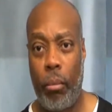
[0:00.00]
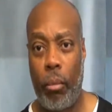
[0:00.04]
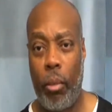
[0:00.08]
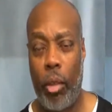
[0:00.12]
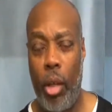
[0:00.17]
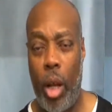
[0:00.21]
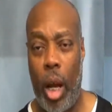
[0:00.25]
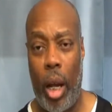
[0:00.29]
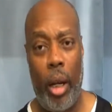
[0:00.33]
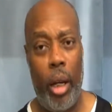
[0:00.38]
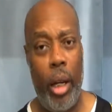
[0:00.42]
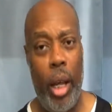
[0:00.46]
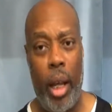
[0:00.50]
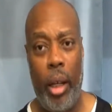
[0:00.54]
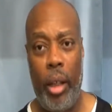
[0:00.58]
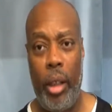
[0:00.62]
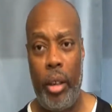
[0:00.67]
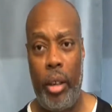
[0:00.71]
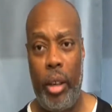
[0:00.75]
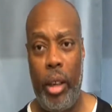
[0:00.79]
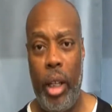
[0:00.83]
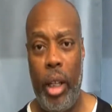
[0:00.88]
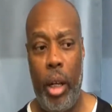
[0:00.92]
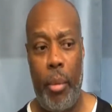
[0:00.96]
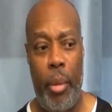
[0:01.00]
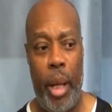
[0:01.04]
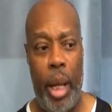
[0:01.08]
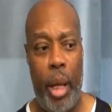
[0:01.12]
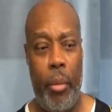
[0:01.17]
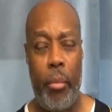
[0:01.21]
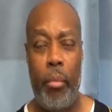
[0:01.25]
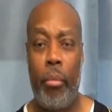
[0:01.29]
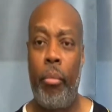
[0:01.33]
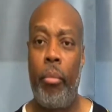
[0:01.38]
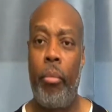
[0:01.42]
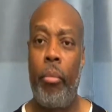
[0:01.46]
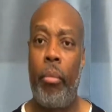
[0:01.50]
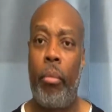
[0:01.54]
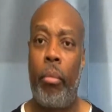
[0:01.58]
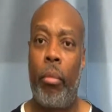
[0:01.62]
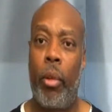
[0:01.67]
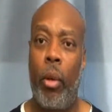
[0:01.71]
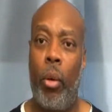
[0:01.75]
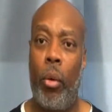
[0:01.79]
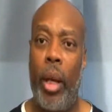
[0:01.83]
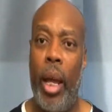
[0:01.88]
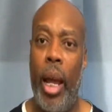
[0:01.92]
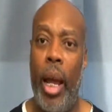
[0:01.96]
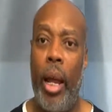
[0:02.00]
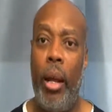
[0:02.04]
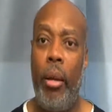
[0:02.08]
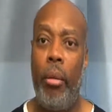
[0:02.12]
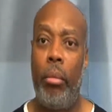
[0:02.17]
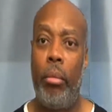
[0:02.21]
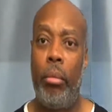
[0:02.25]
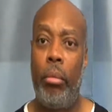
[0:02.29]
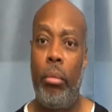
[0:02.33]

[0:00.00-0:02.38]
Y'all are not listening to me, okay?